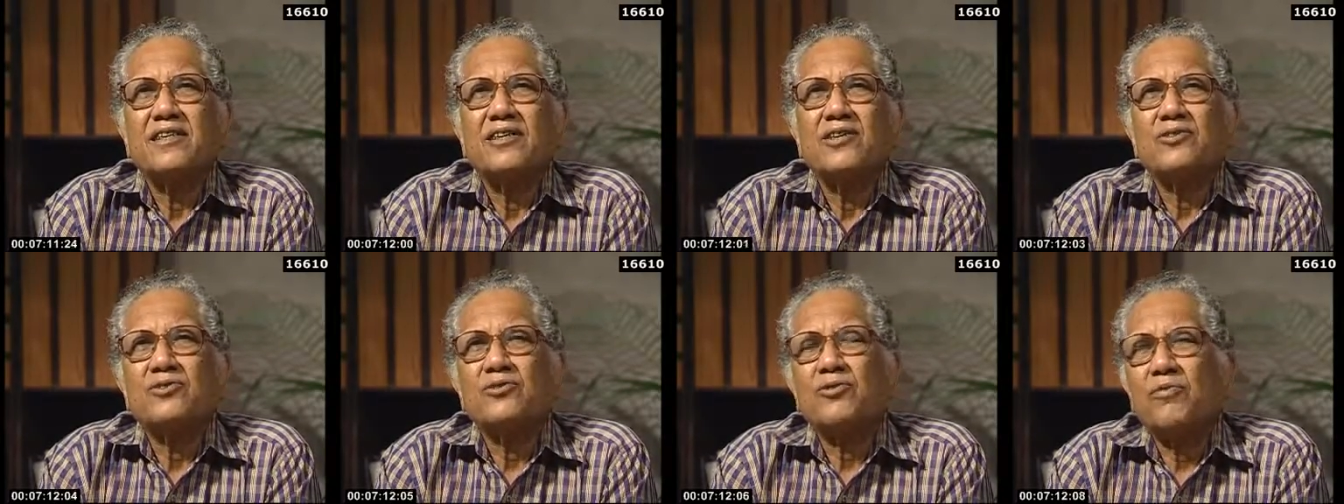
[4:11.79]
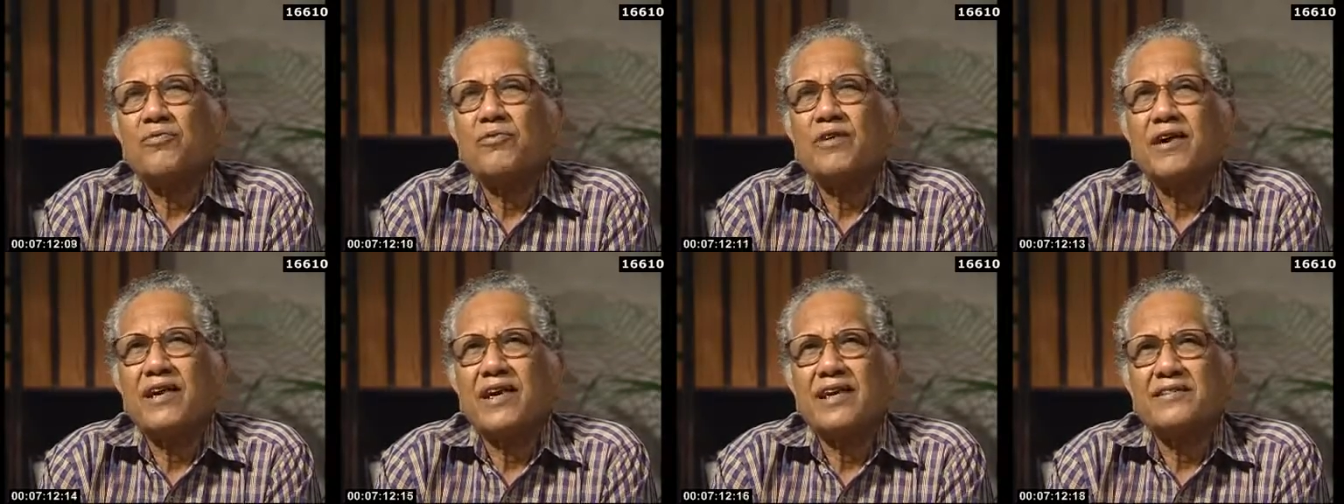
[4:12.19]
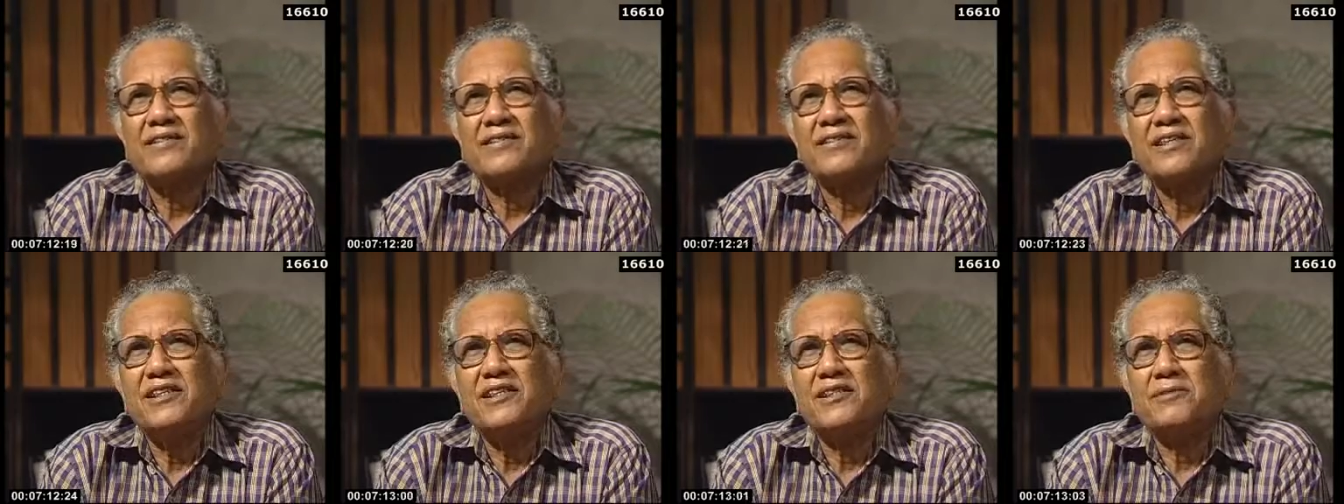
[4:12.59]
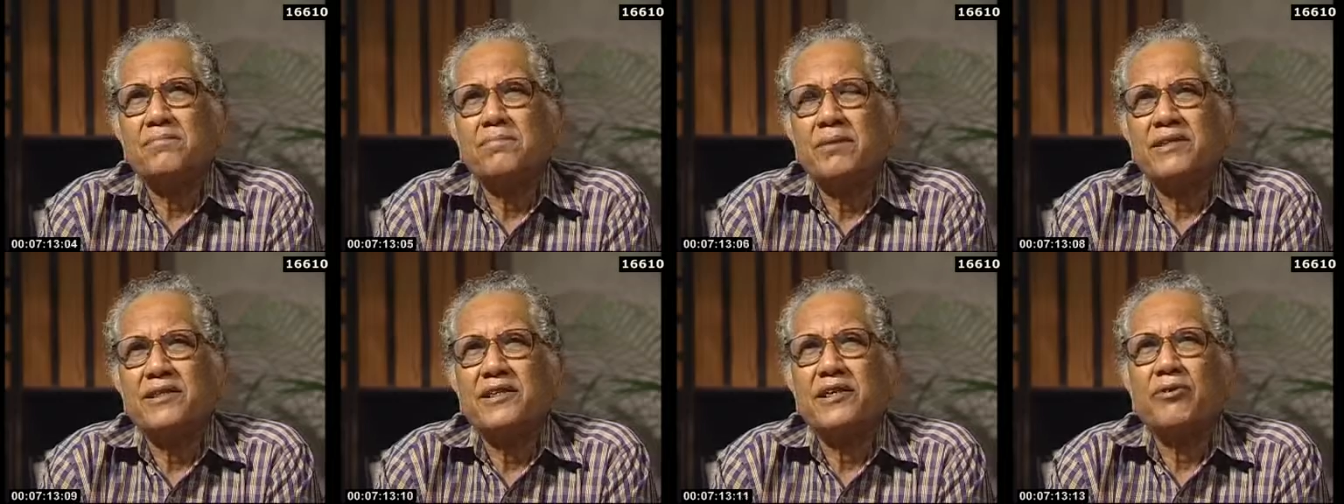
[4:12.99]
so far as this
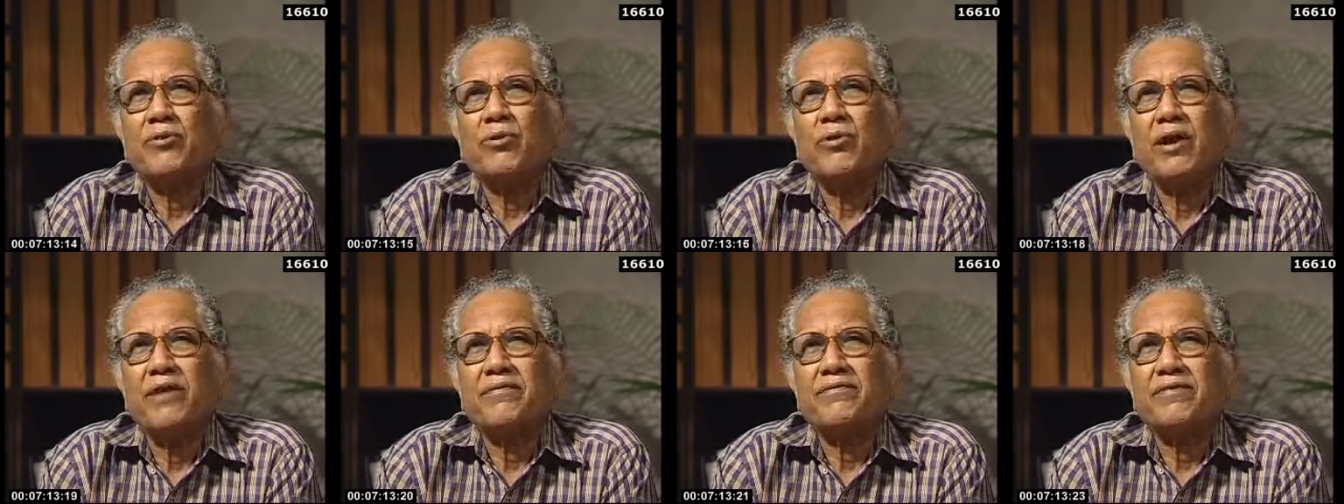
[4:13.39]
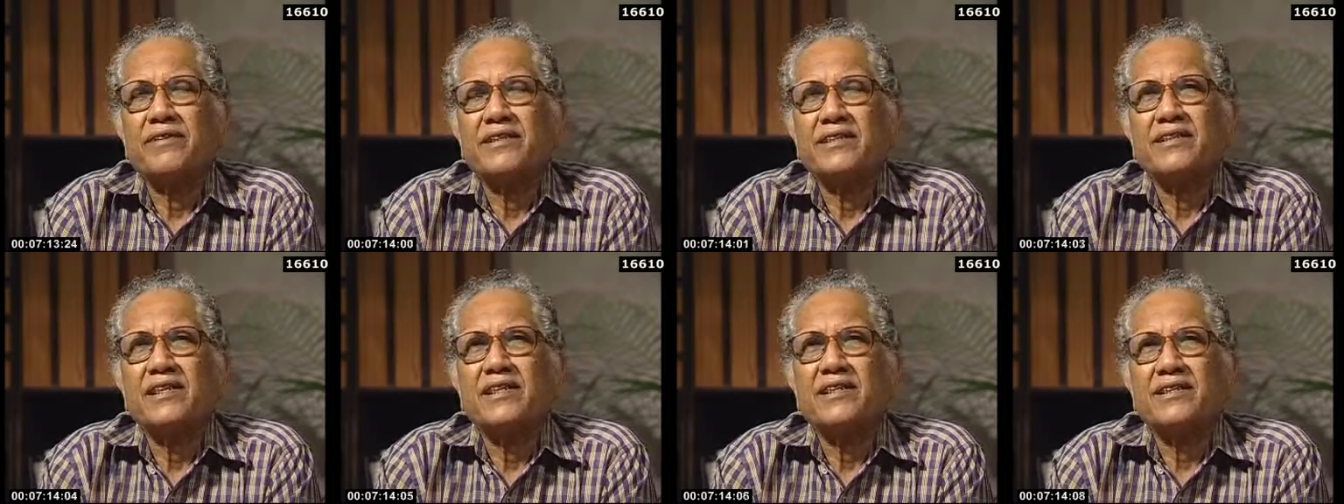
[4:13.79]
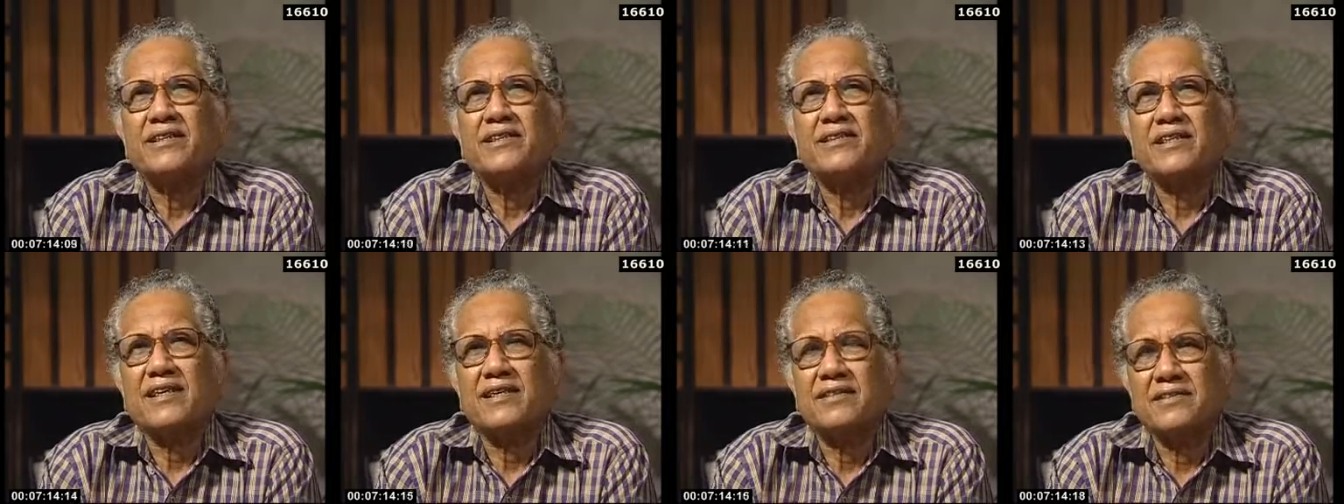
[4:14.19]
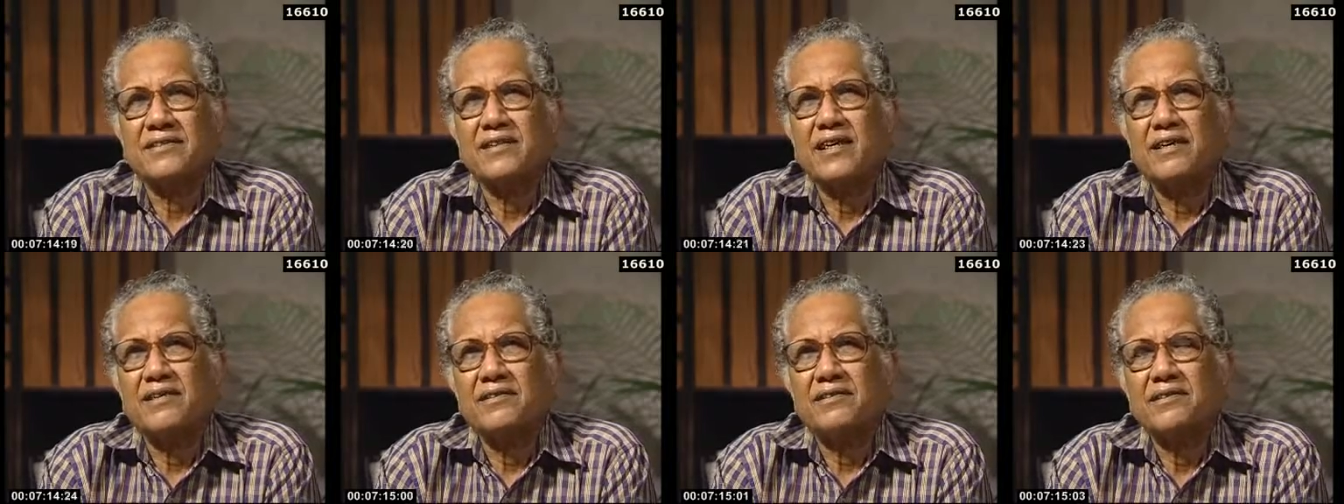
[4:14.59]
particular feature is
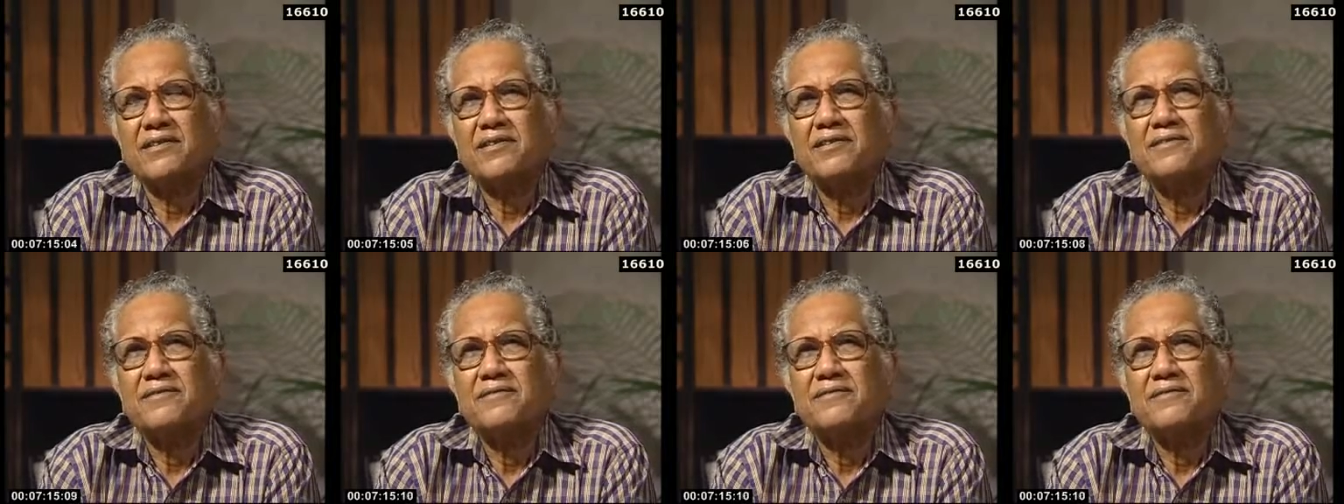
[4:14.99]
concerned.